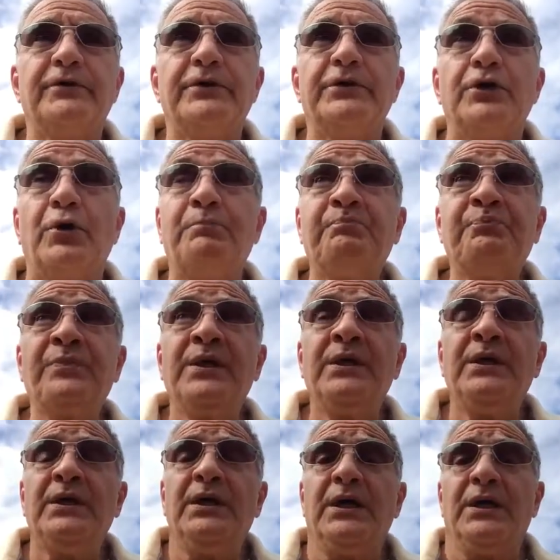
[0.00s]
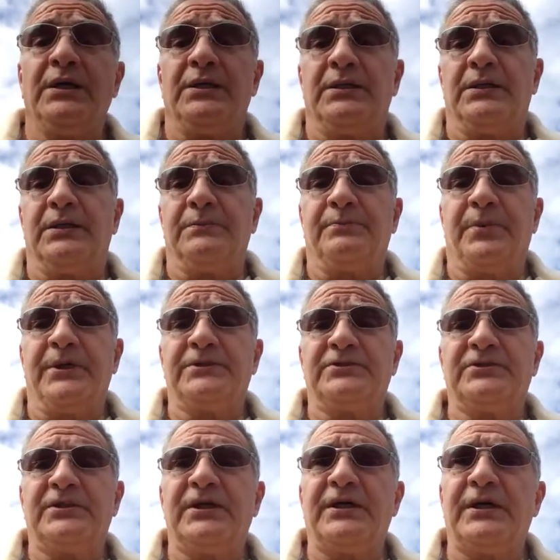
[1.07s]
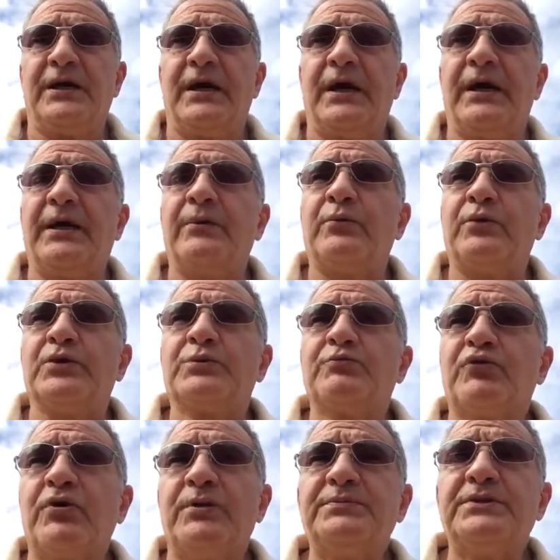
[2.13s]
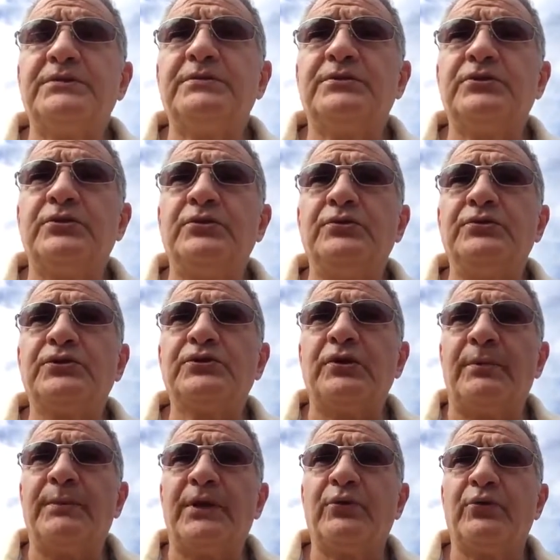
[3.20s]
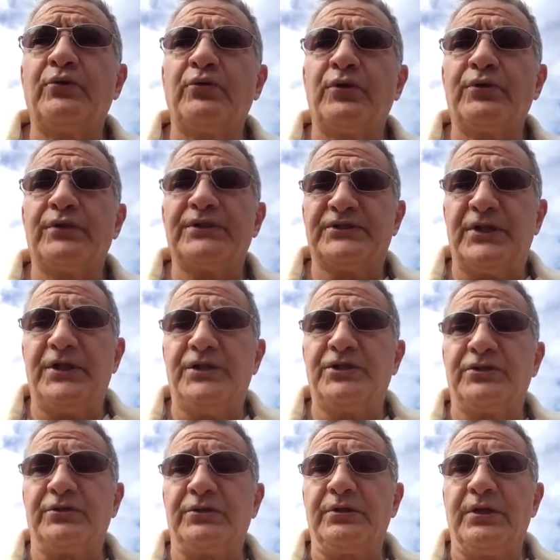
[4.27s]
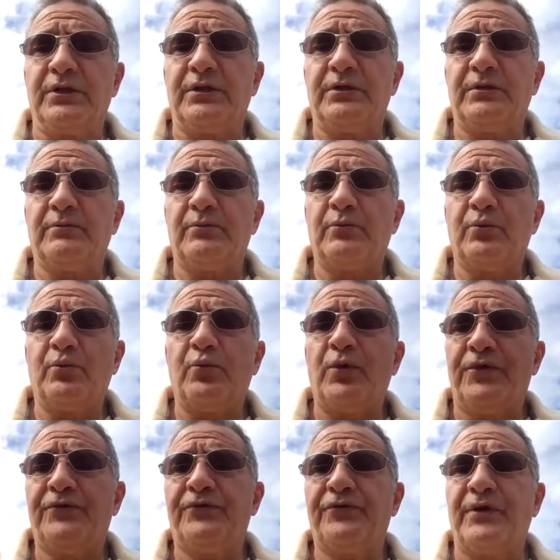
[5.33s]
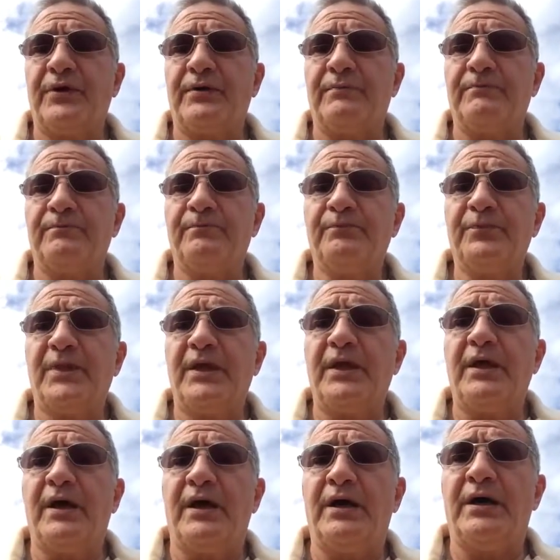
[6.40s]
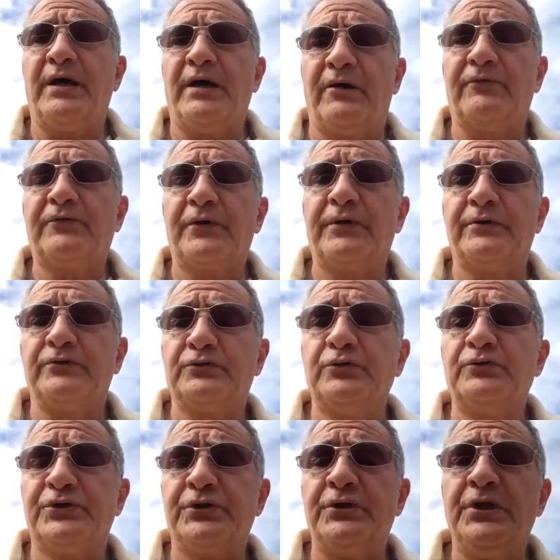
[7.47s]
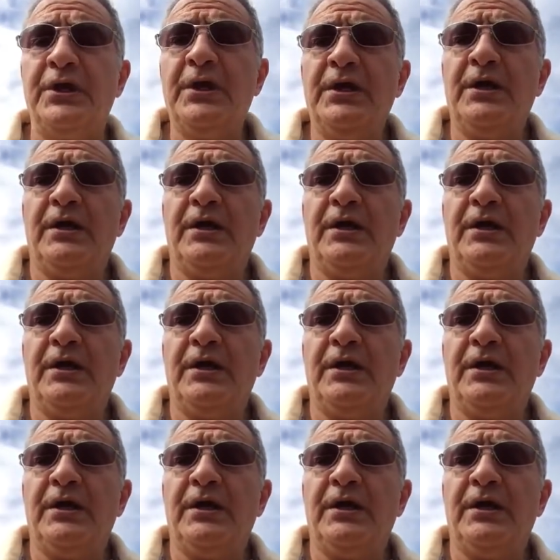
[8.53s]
video. But I was prompted to start my own organization with Alfredo Tucci,